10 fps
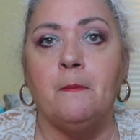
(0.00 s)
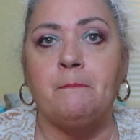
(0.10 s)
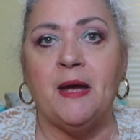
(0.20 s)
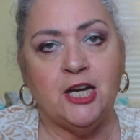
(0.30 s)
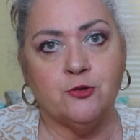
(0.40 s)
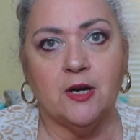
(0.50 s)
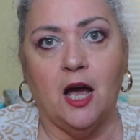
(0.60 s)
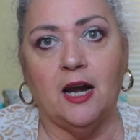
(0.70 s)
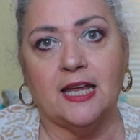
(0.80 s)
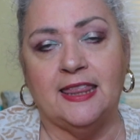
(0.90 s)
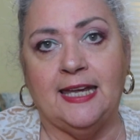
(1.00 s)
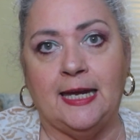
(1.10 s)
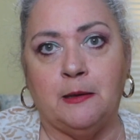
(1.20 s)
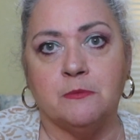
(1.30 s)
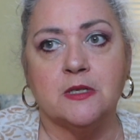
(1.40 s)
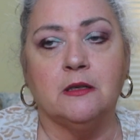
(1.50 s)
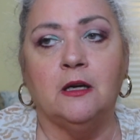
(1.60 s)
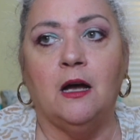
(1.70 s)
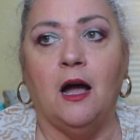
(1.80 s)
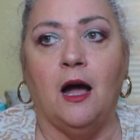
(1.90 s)
patriotic themed.
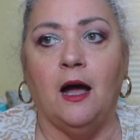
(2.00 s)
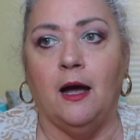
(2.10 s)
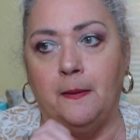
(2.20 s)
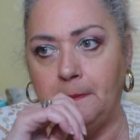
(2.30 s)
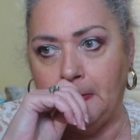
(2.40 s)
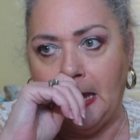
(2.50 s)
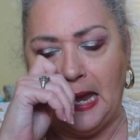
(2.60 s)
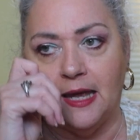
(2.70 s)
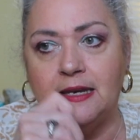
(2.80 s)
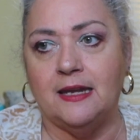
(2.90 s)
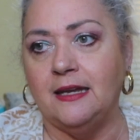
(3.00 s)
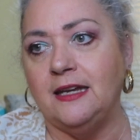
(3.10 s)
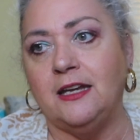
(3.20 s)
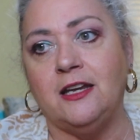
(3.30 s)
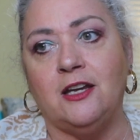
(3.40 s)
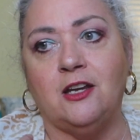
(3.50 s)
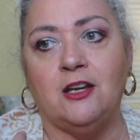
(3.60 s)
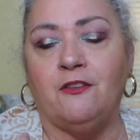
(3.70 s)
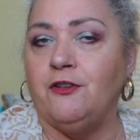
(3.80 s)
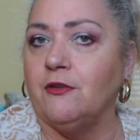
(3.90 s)
And
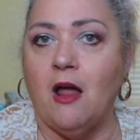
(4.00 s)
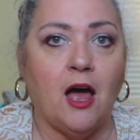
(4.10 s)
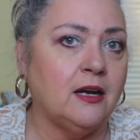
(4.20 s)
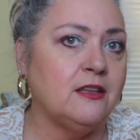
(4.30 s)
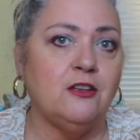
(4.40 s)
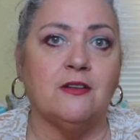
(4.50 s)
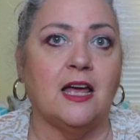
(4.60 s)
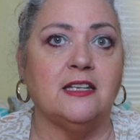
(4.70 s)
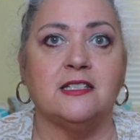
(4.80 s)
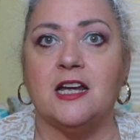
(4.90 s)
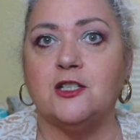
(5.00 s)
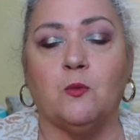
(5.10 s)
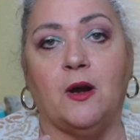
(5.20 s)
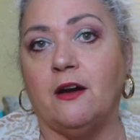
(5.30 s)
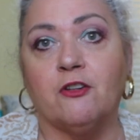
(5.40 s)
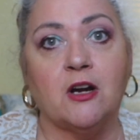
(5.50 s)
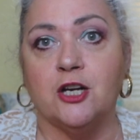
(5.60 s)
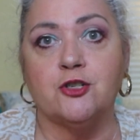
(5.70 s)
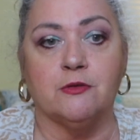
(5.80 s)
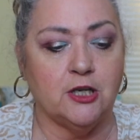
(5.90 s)
if you're not in the United States, whatever
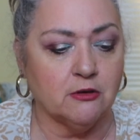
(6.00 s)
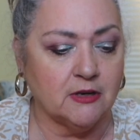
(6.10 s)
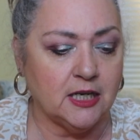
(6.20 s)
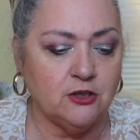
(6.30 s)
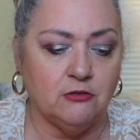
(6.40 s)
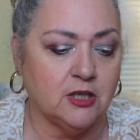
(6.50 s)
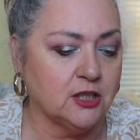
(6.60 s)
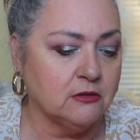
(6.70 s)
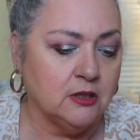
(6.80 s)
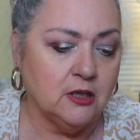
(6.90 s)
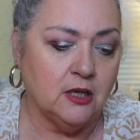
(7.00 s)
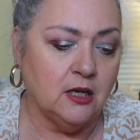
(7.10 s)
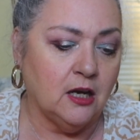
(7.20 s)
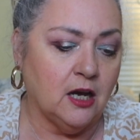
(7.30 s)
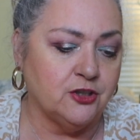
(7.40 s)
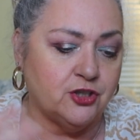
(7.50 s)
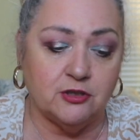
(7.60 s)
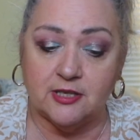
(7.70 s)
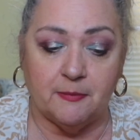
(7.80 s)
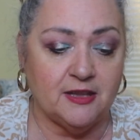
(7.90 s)
country you're in, you can,
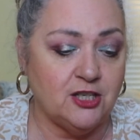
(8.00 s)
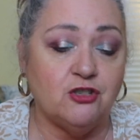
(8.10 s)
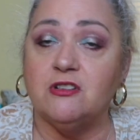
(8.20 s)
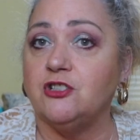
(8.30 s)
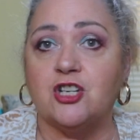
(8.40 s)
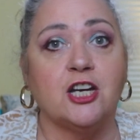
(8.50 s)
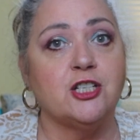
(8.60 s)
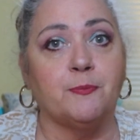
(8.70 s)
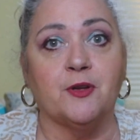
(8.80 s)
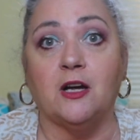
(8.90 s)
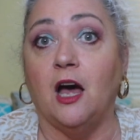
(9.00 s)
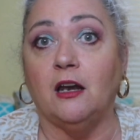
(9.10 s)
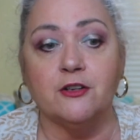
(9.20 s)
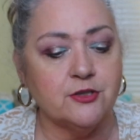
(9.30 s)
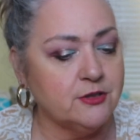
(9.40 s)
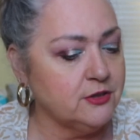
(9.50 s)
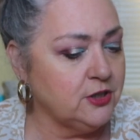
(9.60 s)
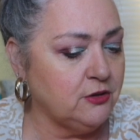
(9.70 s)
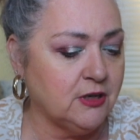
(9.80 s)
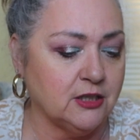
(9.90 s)
some of these you can change up the colors.
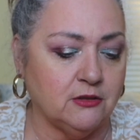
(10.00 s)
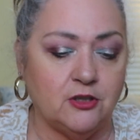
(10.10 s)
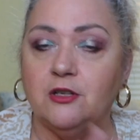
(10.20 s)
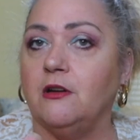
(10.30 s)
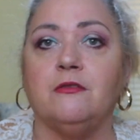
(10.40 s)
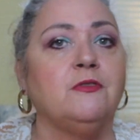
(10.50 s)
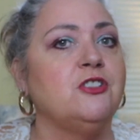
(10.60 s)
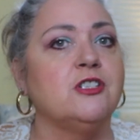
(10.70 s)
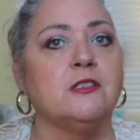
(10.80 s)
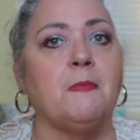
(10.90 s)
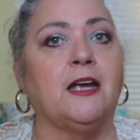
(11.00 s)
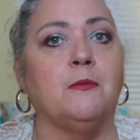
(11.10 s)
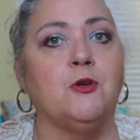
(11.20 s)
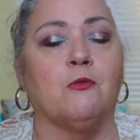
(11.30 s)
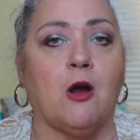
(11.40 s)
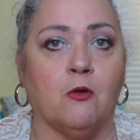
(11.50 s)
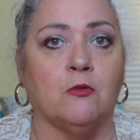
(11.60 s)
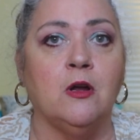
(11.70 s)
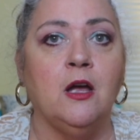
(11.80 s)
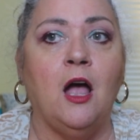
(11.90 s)
You can, you know, just make them your own.